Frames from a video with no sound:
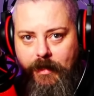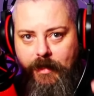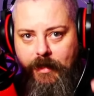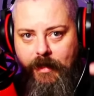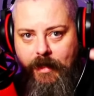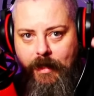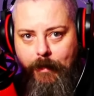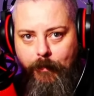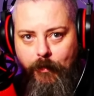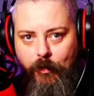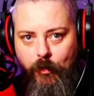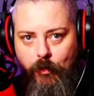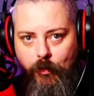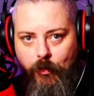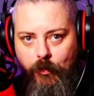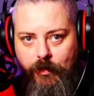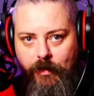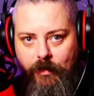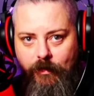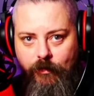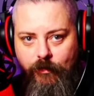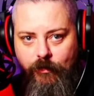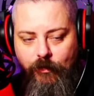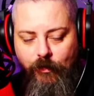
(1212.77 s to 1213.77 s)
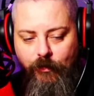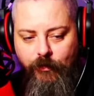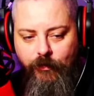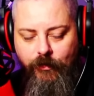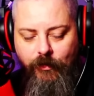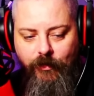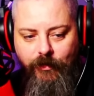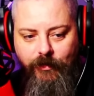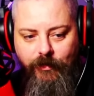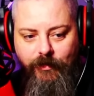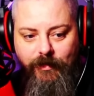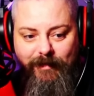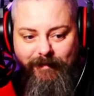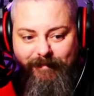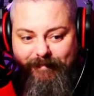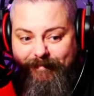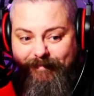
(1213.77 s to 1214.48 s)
to keep the audience on side.